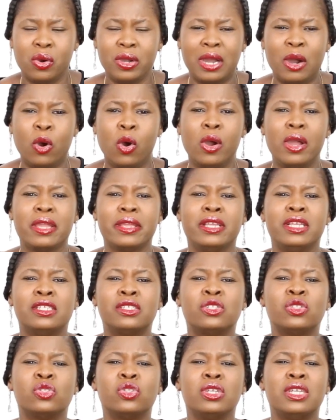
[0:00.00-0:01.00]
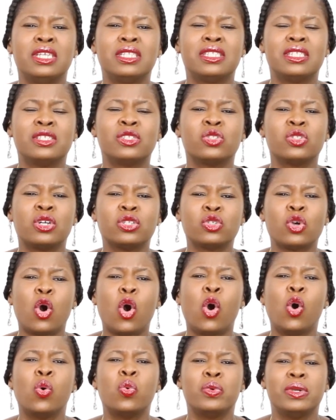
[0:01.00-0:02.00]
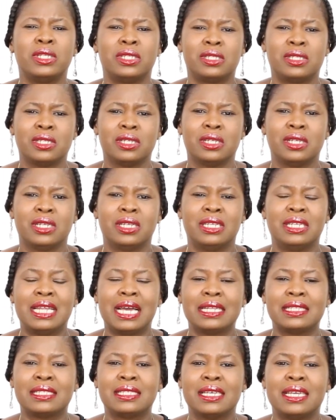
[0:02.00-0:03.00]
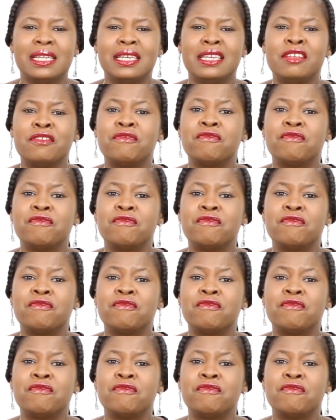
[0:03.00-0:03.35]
or it is not always, that the